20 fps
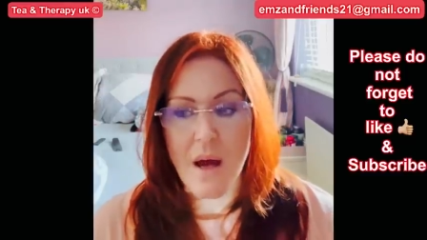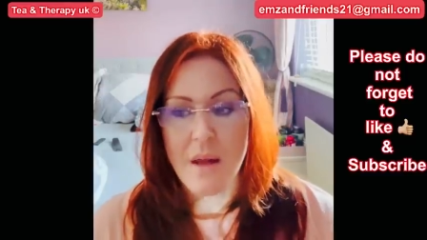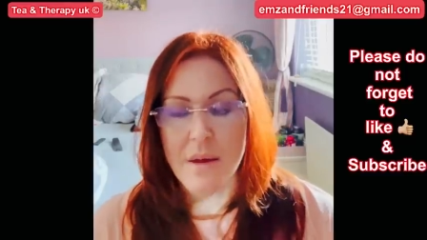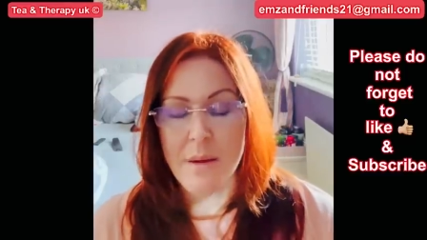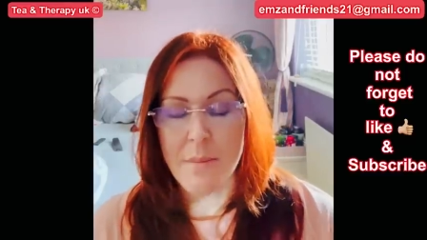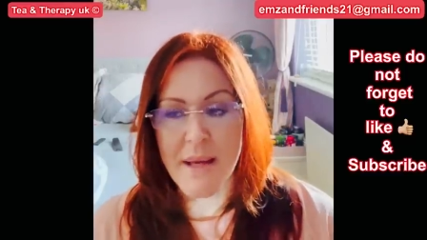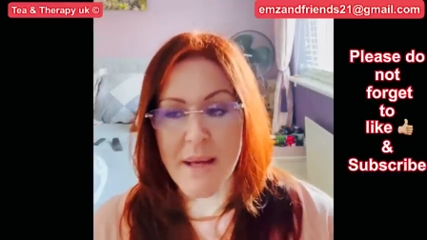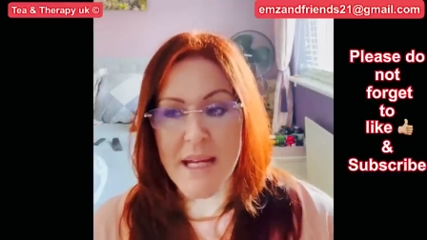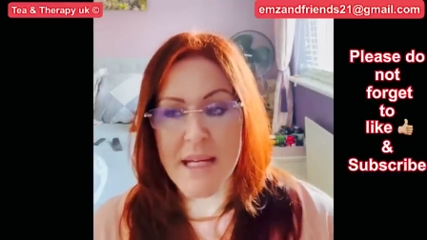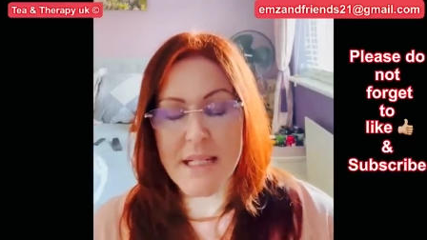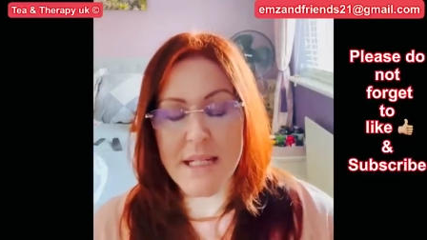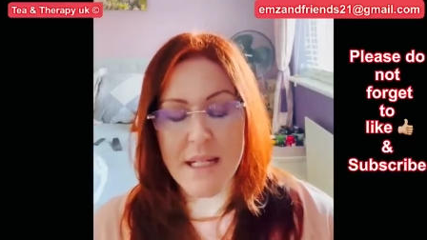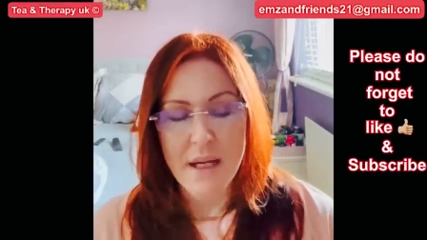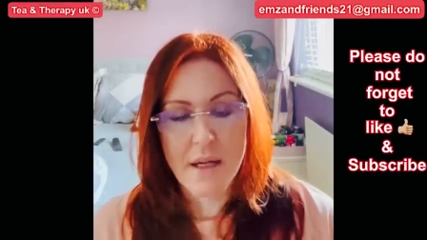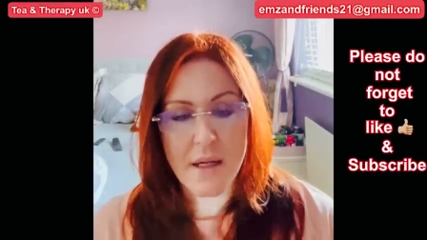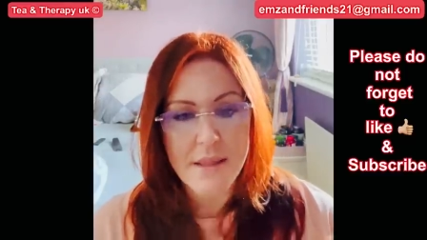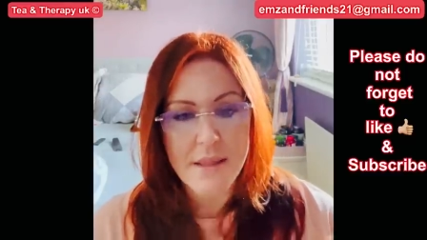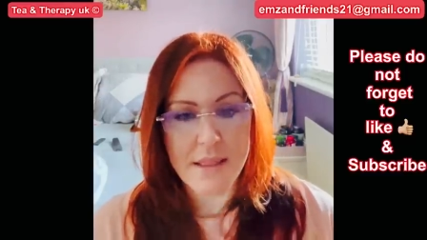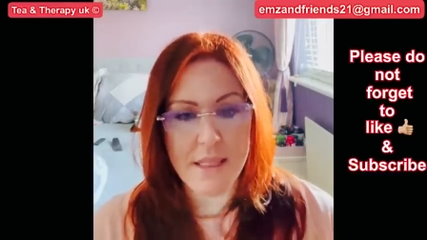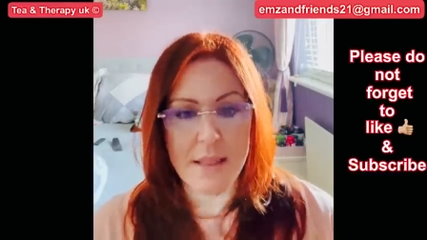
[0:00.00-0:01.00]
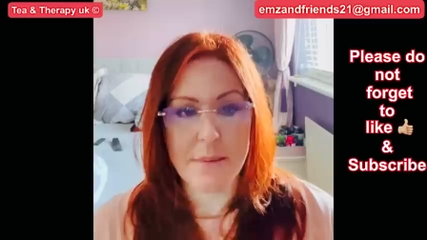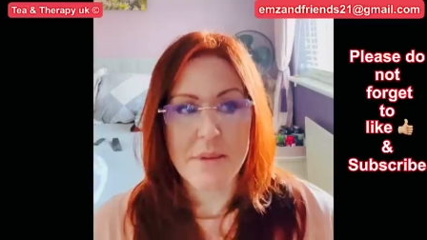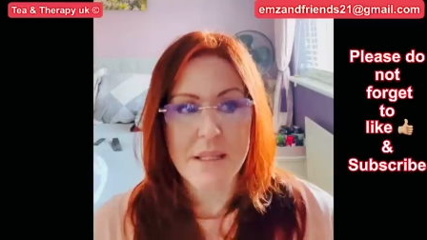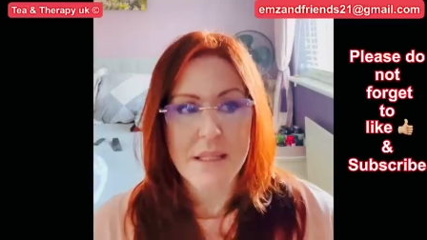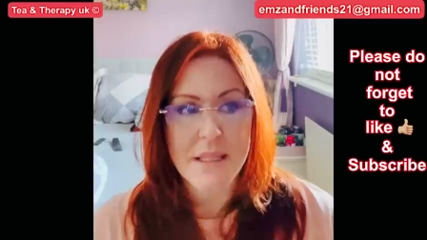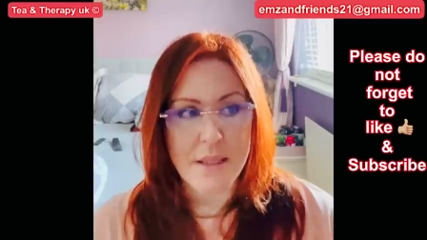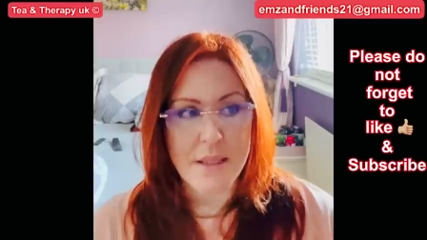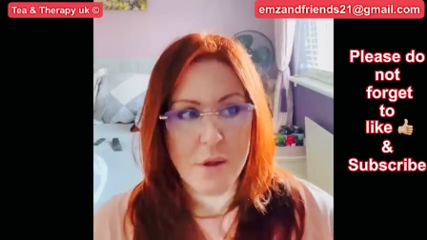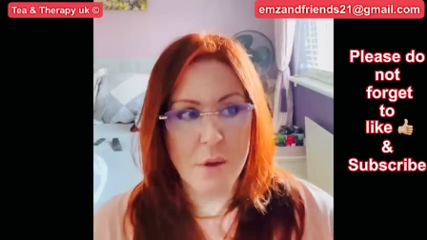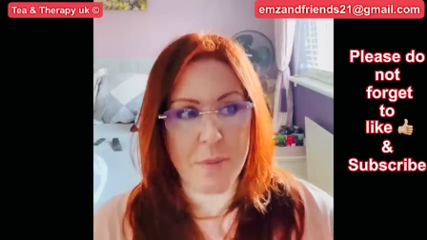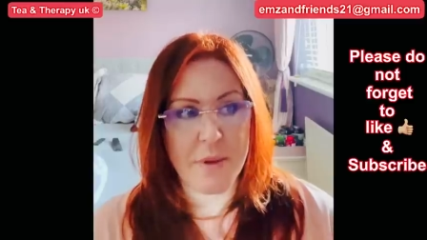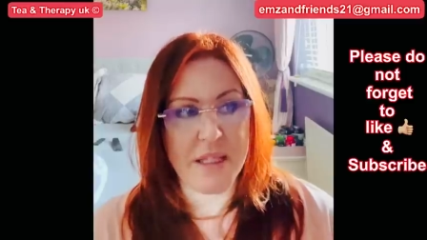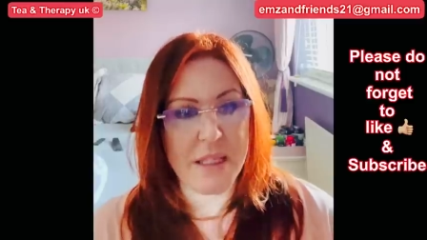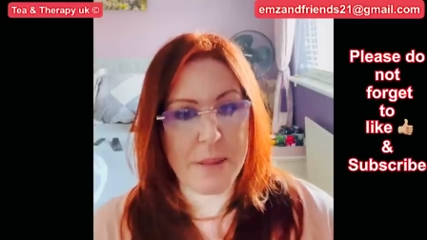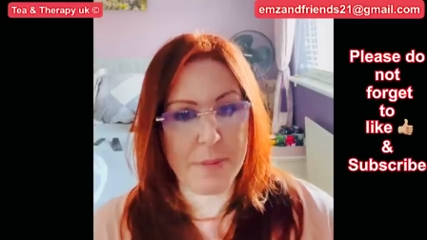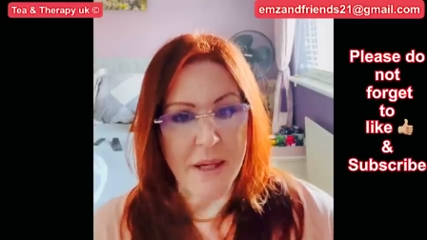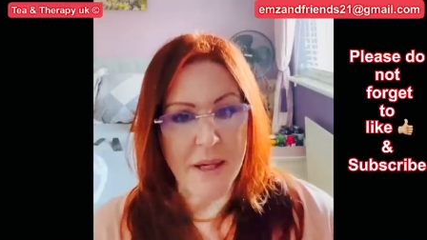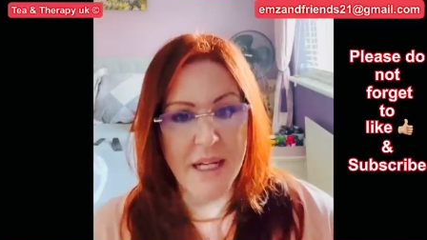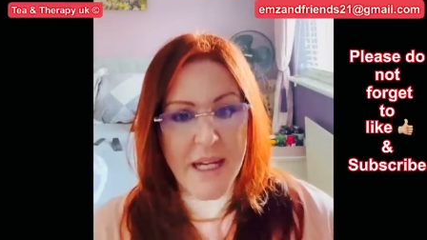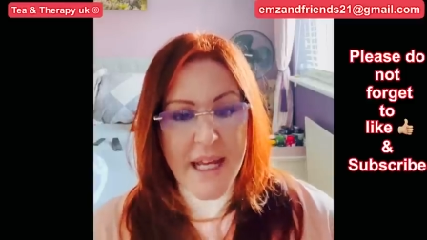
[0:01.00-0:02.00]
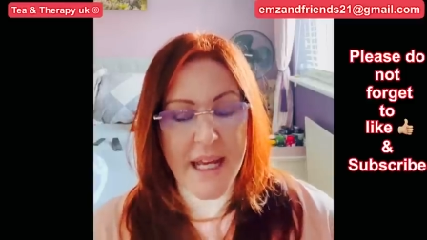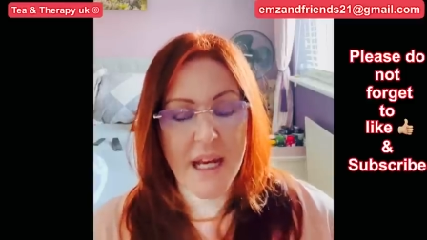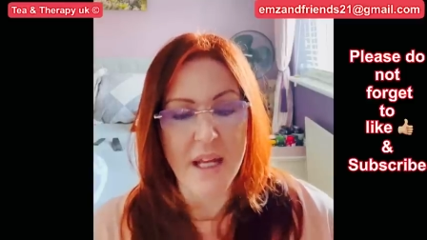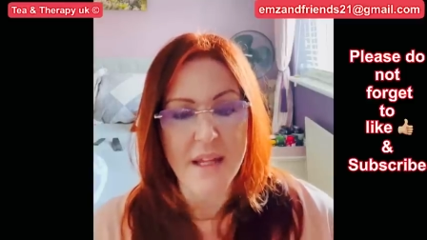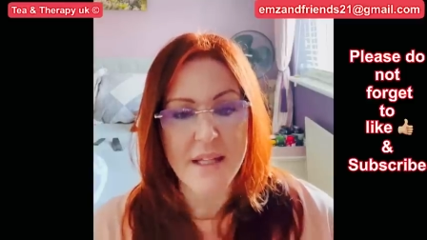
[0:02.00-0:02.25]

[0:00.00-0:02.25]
The media seem to still be spinning.